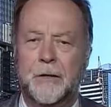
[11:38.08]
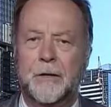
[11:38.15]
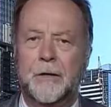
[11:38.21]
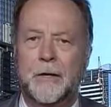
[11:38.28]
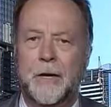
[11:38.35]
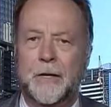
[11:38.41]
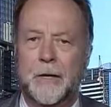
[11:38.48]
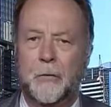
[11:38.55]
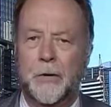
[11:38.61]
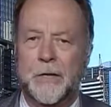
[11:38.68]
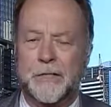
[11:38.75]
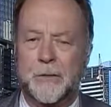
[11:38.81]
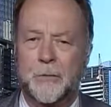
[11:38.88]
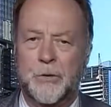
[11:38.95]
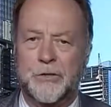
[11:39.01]
you know,
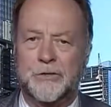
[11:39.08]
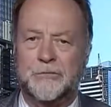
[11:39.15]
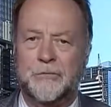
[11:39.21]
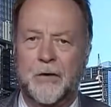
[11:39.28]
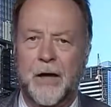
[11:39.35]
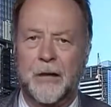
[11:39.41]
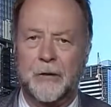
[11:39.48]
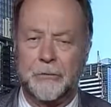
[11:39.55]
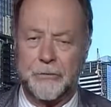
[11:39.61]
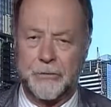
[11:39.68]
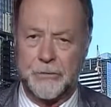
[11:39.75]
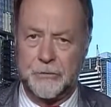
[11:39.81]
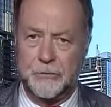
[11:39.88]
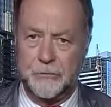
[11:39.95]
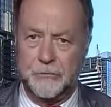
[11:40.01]
where someone's failed
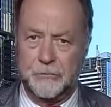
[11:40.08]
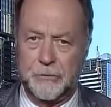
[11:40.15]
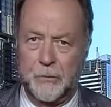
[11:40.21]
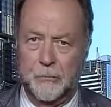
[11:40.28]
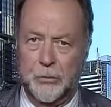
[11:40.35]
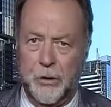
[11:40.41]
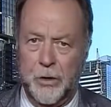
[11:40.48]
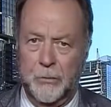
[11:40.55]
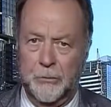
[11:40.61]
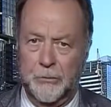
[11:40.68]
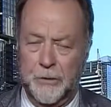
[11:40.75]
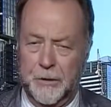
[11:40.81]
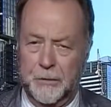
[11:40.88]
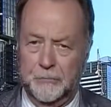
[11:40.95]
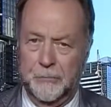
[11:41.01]
to comply with
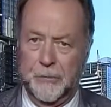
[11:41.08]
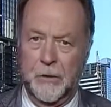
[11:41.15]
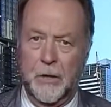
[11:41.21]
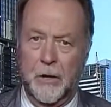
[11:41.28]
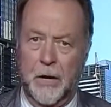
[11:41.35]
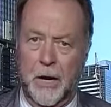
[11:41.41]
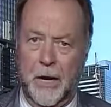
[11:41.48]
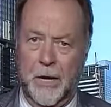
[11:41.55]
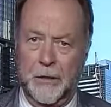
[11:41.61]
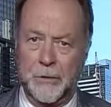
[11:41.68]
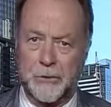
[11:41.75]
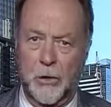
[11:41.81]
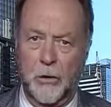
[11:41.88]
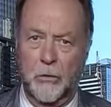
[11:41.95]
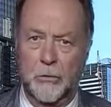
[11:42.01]
the
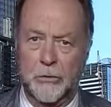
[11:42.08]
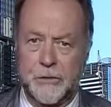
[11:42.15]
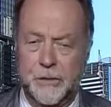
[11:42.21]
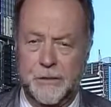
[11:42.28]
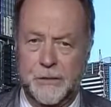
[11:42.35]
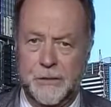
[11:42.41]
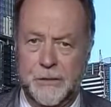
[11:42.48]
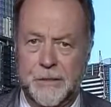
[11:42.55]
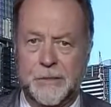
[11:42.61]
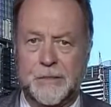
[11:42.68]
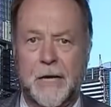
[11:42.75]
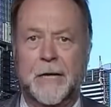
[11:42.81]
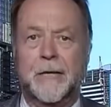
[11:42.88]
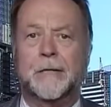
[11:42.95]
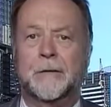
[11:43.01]
age-old
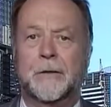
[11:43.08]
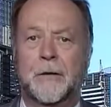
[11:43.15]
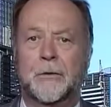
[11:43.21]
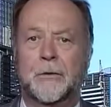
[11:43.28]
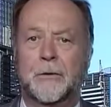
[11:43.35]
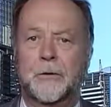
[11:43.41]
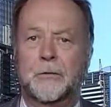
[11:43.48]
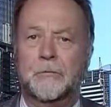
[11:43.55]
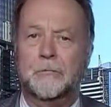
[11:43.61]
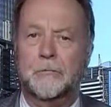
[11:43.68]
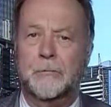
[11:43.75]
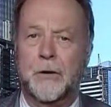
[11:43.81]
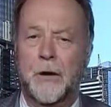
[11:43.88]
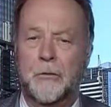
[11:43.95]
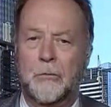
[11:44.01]
dictate that you
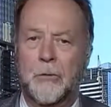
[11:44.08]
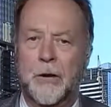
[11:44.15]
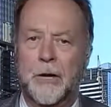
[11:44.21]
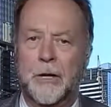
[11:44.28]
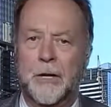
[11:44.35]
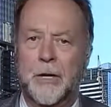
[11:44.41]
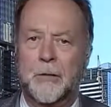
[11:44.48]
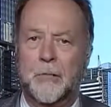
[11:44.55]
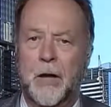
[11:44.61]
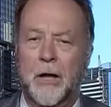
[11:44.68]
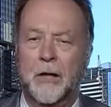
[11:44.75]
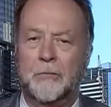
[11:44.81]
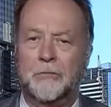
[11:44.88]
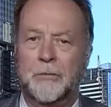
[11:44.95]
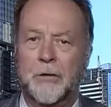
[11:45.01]
don't write an
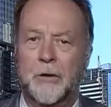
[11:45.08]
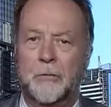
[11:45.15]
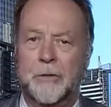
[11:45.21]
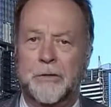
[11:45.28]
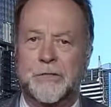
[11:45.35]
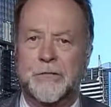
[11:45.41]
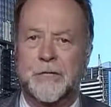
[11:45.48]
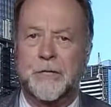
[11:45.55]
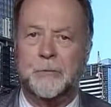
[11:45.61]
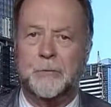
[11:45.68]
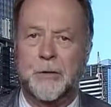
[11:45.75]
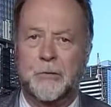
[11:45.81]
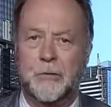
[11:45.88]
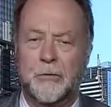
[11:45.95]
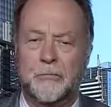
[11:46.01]
email if you don't want to see it
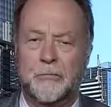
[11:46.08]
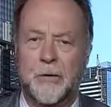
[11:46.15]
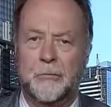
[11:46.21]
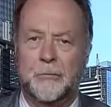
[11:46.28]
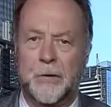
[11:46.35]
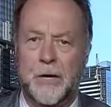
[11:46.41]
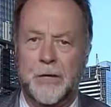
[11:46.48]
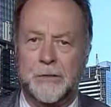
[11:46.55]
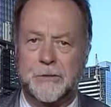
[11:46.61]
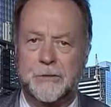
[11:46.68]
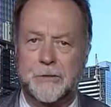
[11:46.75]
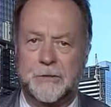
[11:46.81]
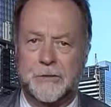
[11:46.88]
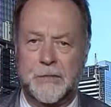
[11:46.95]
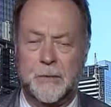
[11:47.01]
appear on the front page
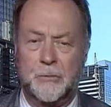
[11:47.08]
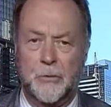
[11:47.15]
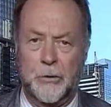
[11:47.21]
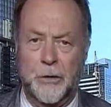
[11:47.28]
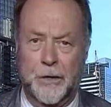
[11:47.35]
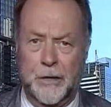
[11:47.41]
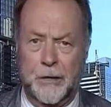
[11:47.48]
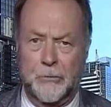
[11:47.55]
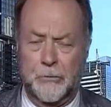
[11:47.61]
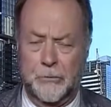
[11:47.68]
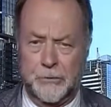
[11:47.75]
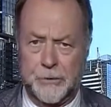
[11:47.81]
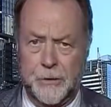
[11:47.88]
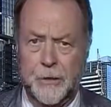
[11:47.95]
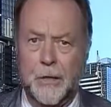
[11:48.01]
of the Sydney Morning Herald. That's
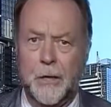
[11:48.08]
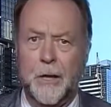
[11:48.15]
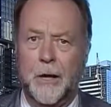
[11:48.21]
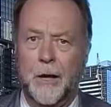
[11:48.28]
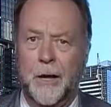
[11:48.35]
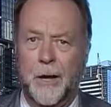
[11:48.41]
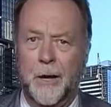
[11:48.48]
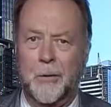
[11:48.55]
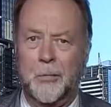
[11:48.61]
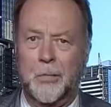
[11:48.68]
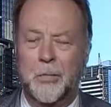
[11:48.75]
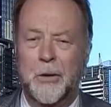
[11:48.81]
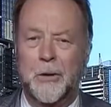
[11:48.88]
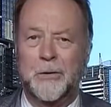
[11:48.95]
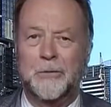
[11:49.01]
a good rule.
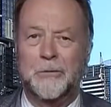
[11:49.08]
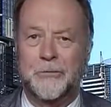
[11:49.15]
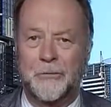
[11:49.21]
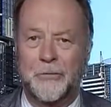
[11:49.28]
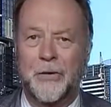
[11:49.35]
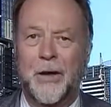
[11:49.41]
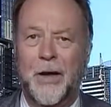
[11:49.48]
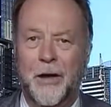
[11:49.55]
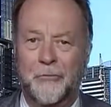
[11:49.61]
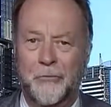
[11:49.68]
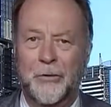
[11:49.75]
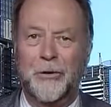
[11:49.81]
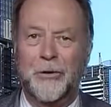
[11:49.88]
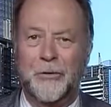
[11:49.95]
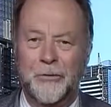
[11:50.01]
It's a very
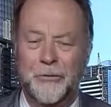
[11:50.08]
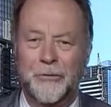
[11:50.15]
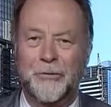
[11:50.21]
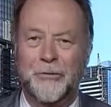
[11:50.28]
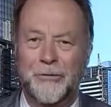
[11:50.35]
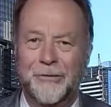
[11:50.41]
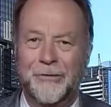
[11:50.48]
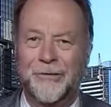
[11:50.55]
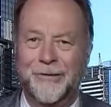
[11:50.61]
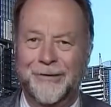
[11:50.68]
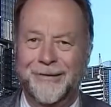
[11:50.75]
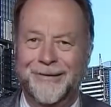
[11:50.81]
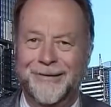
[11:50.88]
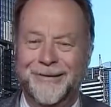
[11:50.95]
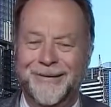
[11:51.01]
good rule.
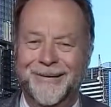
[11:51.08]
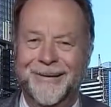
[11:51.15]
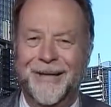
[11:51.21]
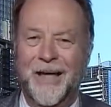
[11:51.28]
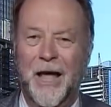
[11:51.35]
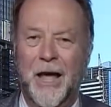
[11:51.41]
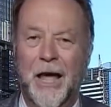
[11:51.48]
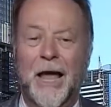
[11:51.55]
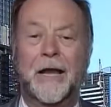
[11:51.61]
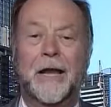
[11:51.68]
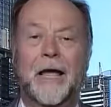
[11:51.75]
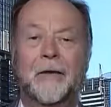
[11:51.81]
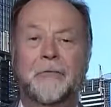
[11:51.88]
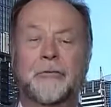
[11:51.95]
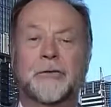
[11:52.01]
And
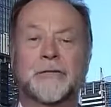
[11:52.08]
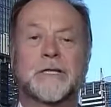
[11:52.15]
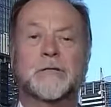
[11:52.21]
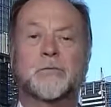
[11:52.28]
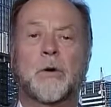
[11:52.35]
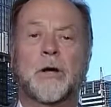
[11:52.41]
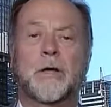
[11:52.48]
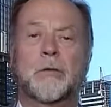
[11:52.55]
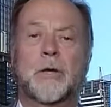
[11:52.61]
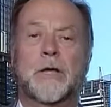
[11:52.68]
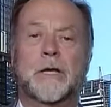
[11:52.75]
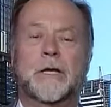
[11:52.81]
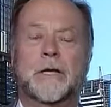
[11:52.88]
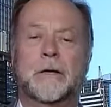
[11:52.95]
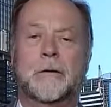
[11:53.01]
of course, Joyce raised a
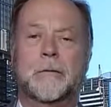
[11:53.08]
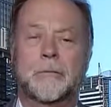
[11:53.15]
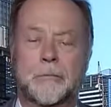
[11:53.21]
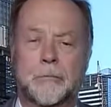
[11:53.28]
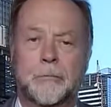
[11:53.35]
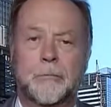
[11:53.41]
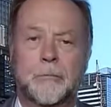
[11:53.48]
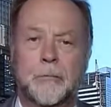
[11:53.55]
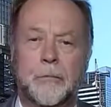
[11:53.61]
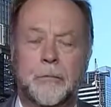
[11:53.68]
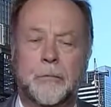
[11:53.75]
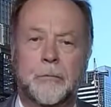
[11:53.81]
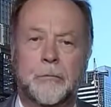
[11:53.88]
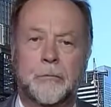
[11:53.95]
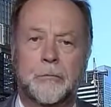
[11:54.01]
concern earlier
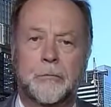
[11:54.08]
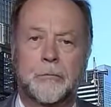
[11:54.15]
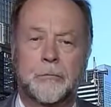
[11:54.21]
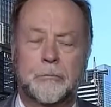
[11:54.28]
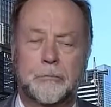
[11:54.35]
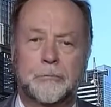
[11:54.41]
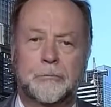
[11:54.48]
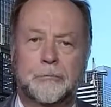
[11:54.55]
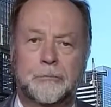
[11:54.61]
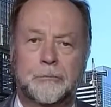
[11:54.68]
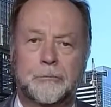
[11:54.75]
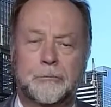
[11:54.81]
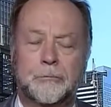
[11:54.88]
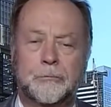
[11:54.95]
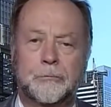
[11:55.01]
too.
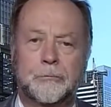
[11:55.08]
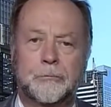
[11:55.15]
He was